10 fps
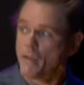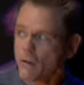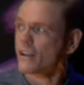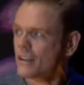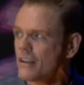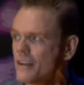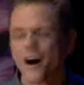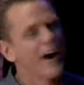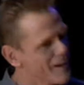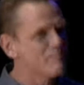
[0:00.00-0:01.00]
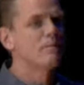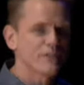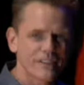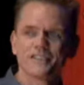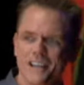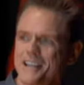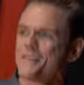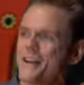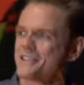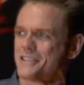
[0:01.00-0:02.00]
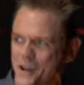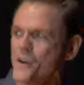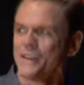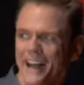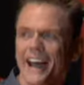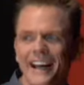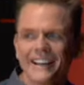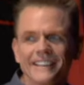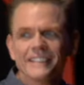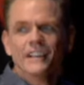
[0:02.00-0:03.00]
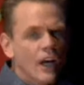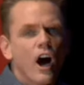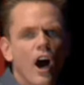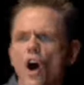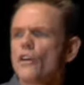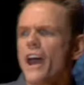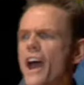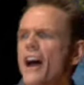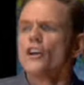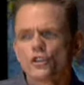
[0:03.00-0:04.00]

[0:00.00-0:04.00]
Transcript: in America, are a pussy generation. Oh, yeah. Oh, yeah.